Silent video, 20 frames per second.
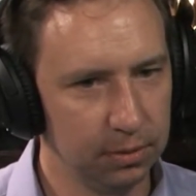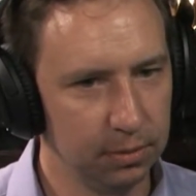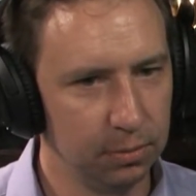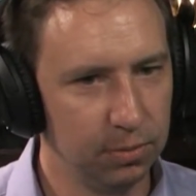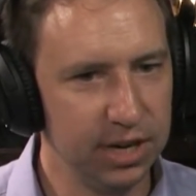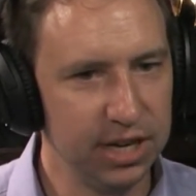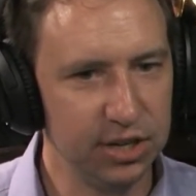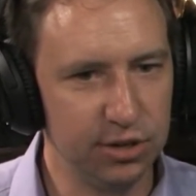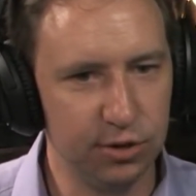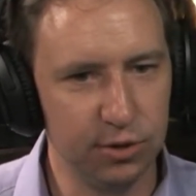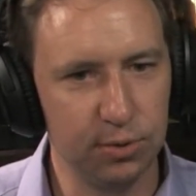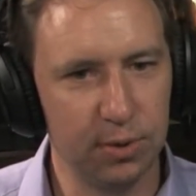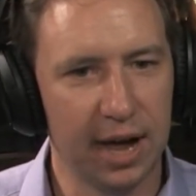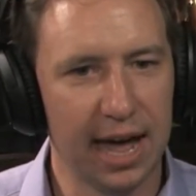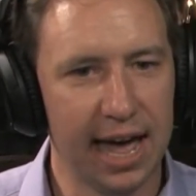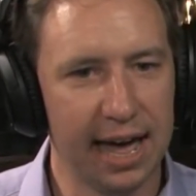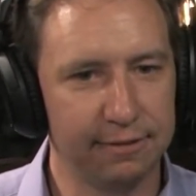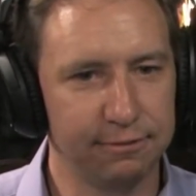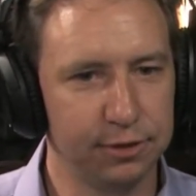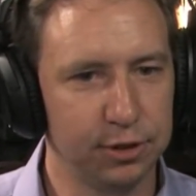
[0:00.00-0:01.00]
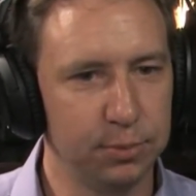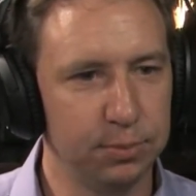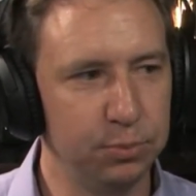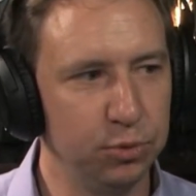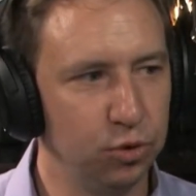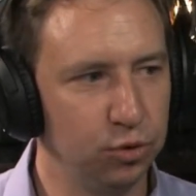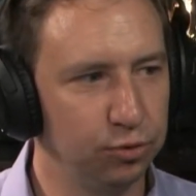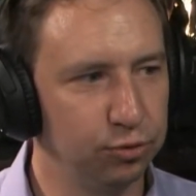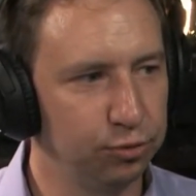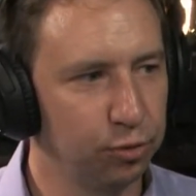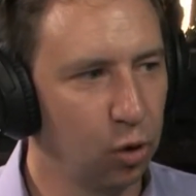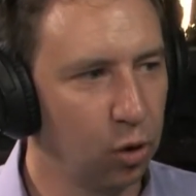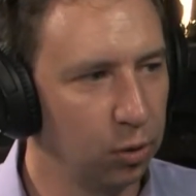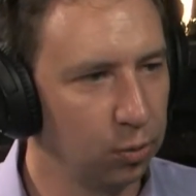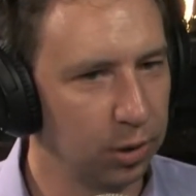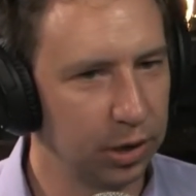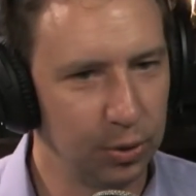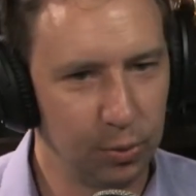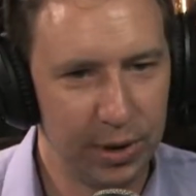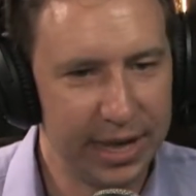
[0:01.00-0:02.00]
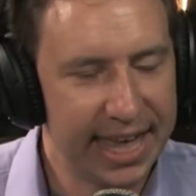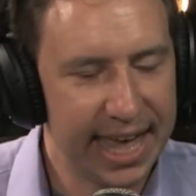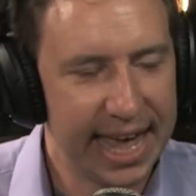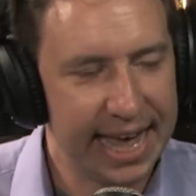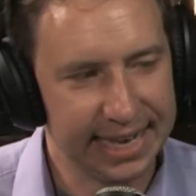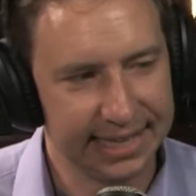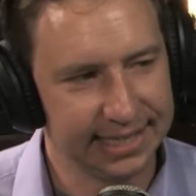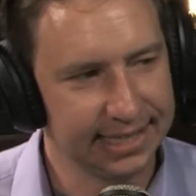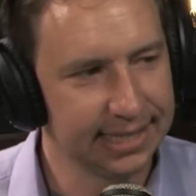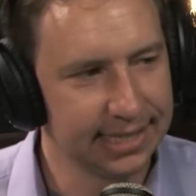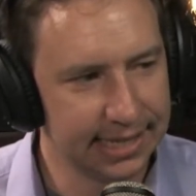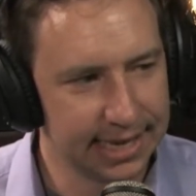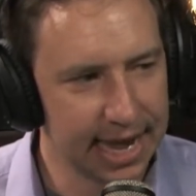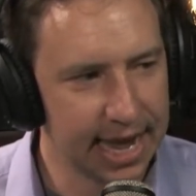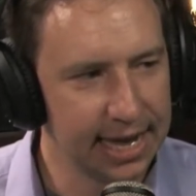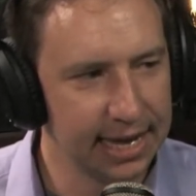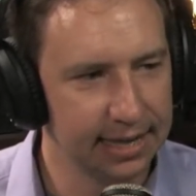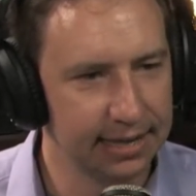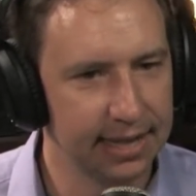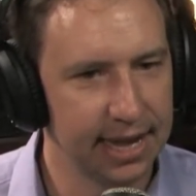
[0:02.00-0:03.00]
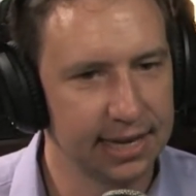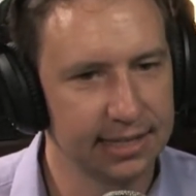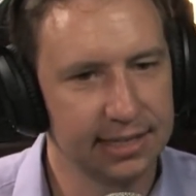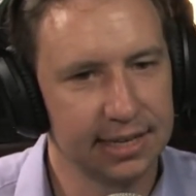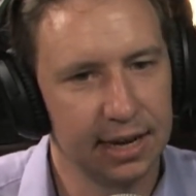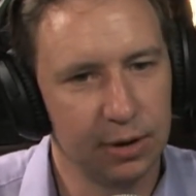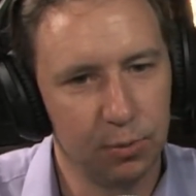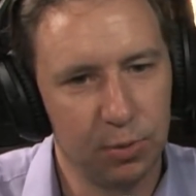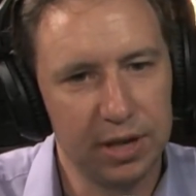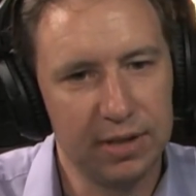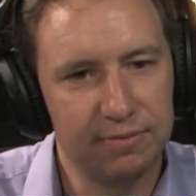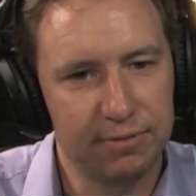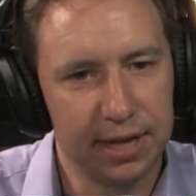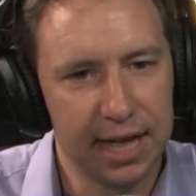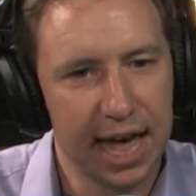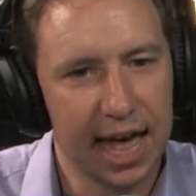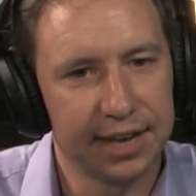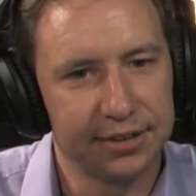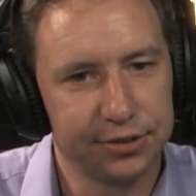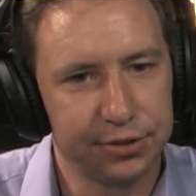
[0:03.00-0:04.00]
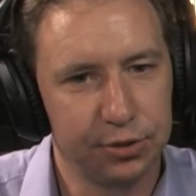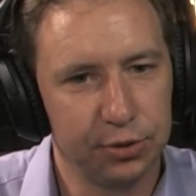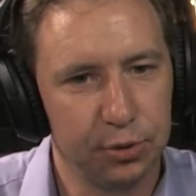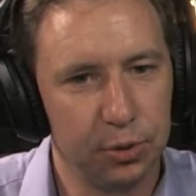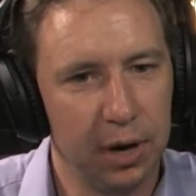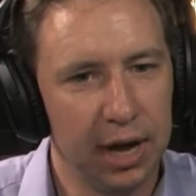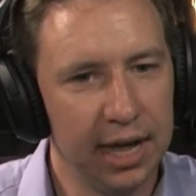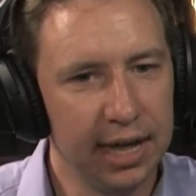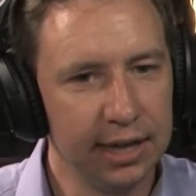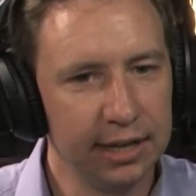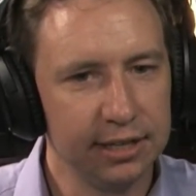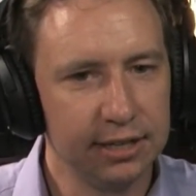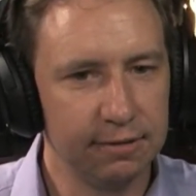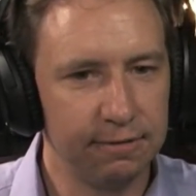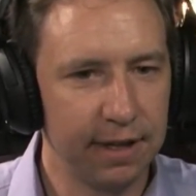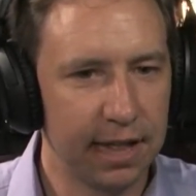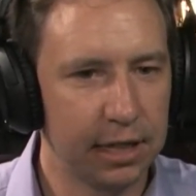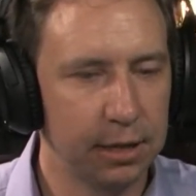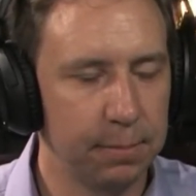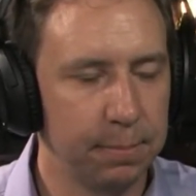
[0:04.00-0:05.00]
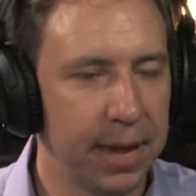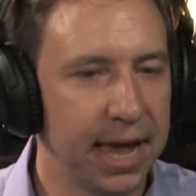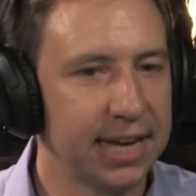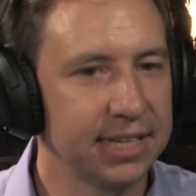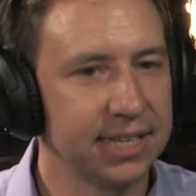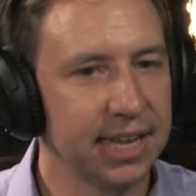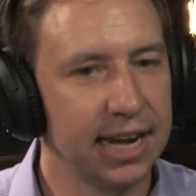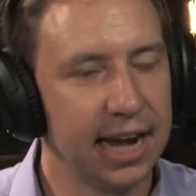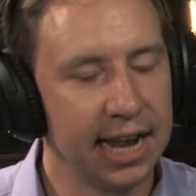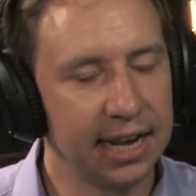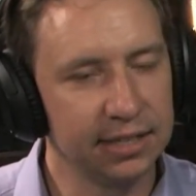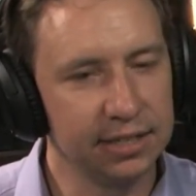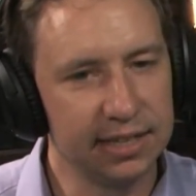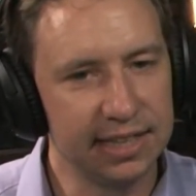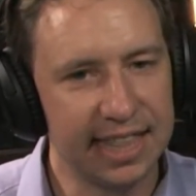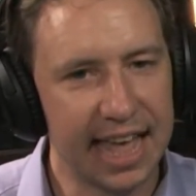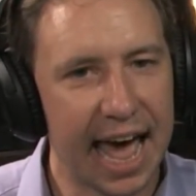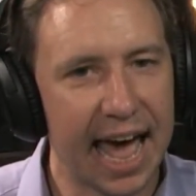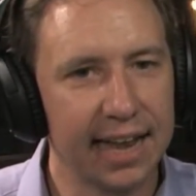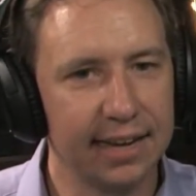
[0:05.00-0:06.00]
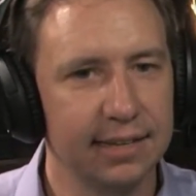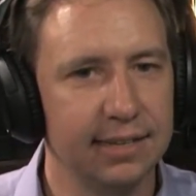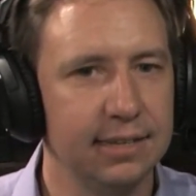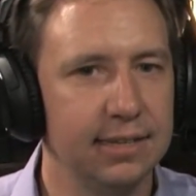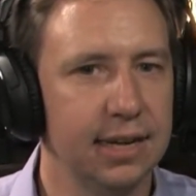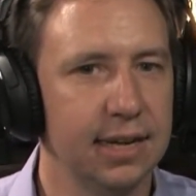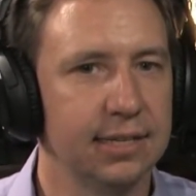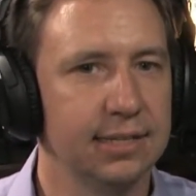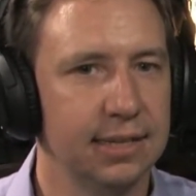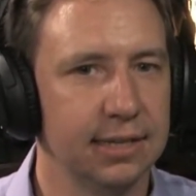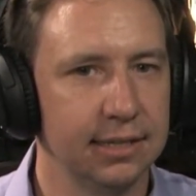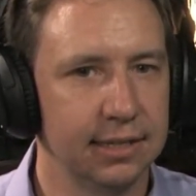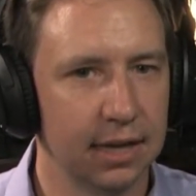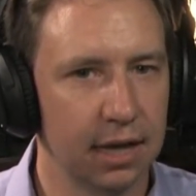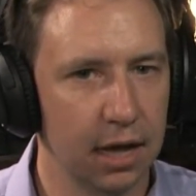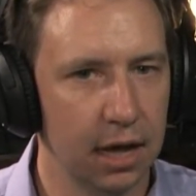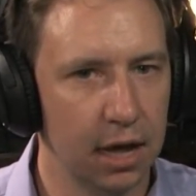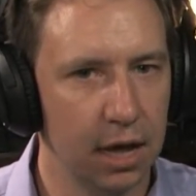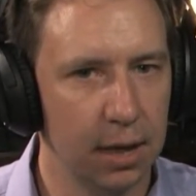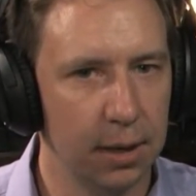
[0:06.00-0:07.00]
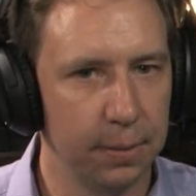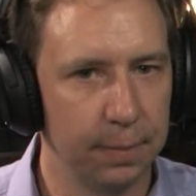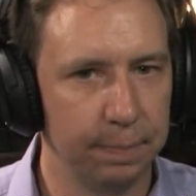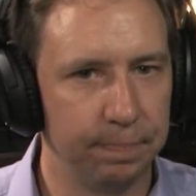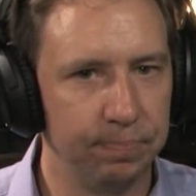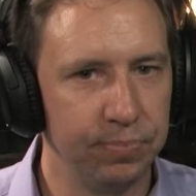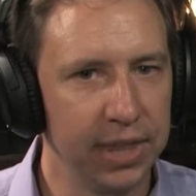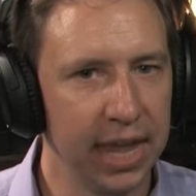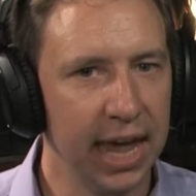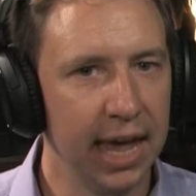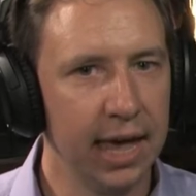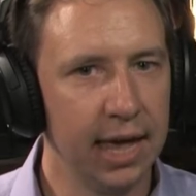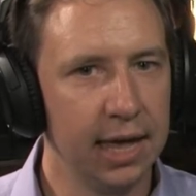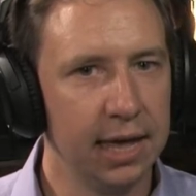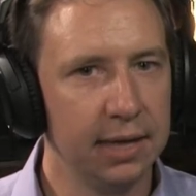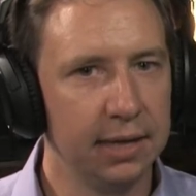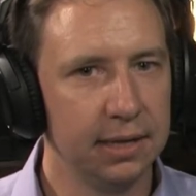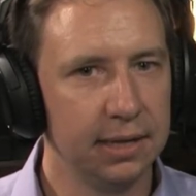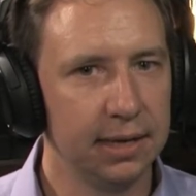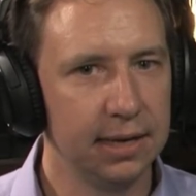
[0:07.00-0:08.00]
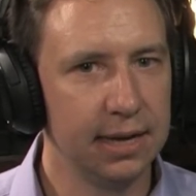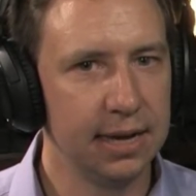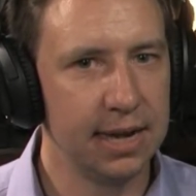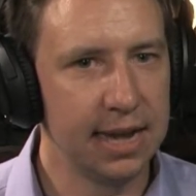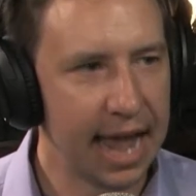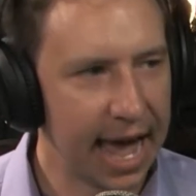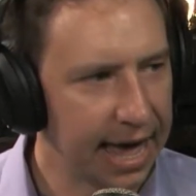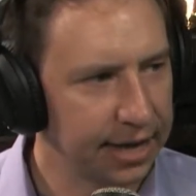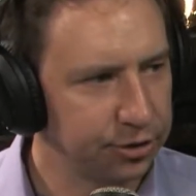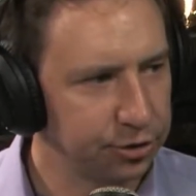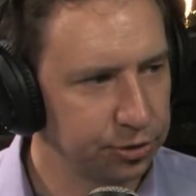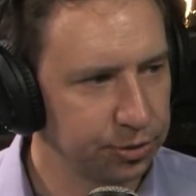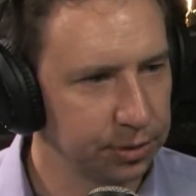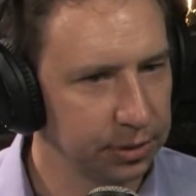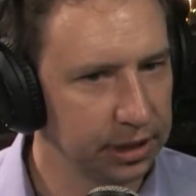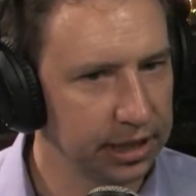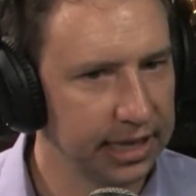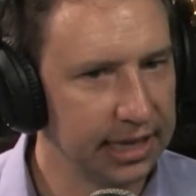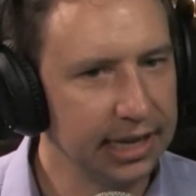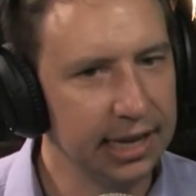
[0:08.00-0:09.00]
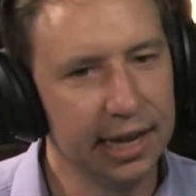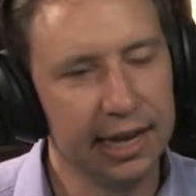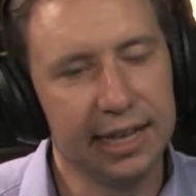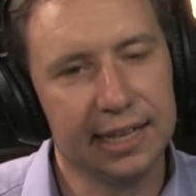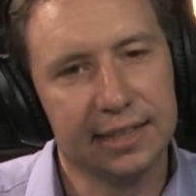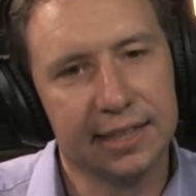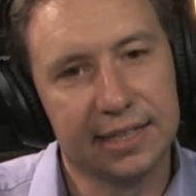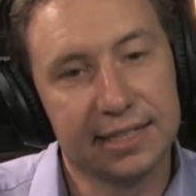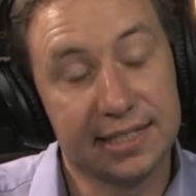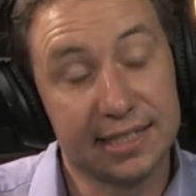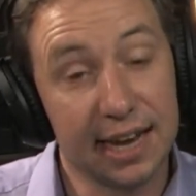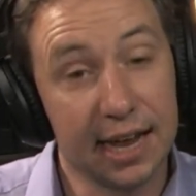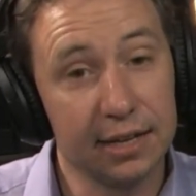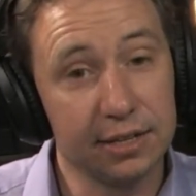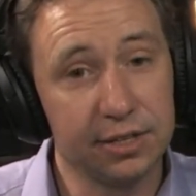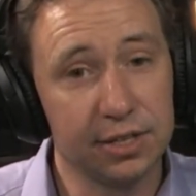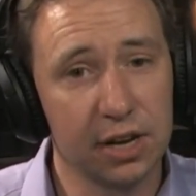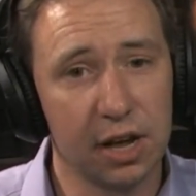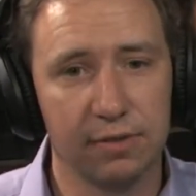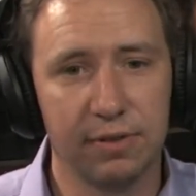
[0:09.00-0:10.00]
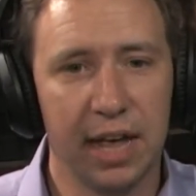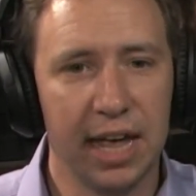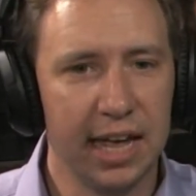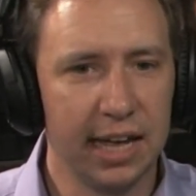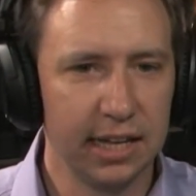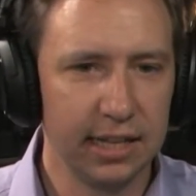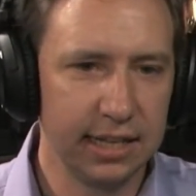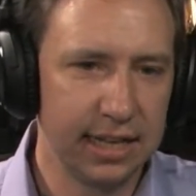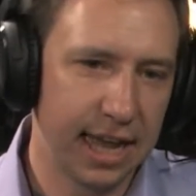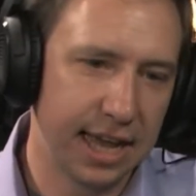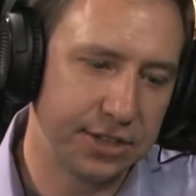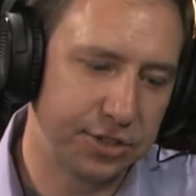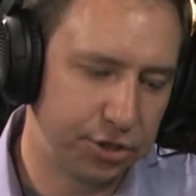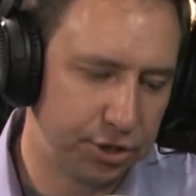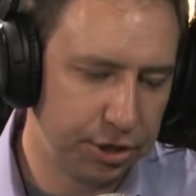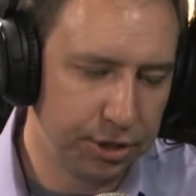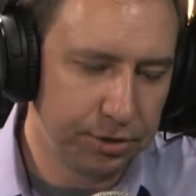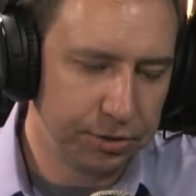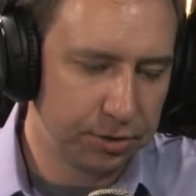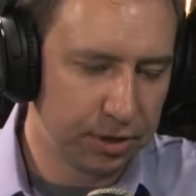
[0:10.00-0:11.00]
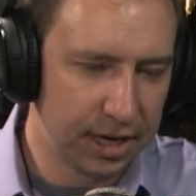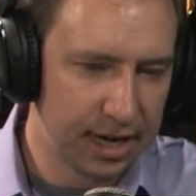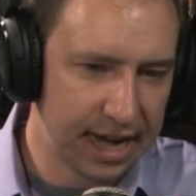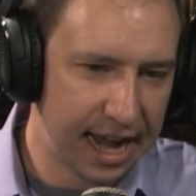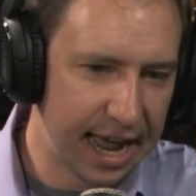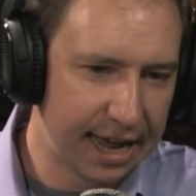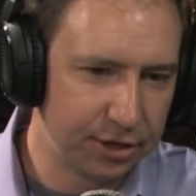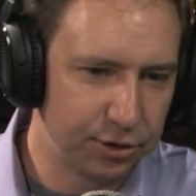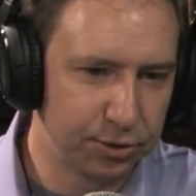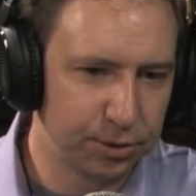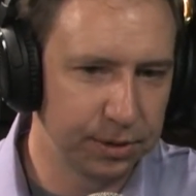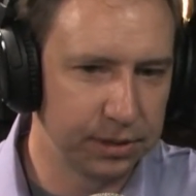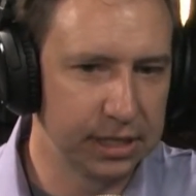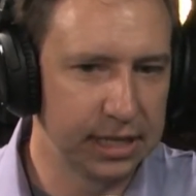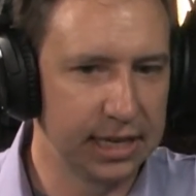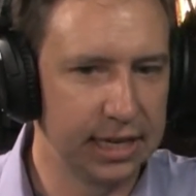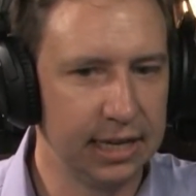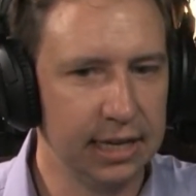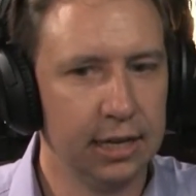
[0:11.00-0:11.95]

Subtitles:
We do have to move forward. We can't stay in that state. We've got to develop past that. And that doesn't come naturally, in the sense of, yes, children naturally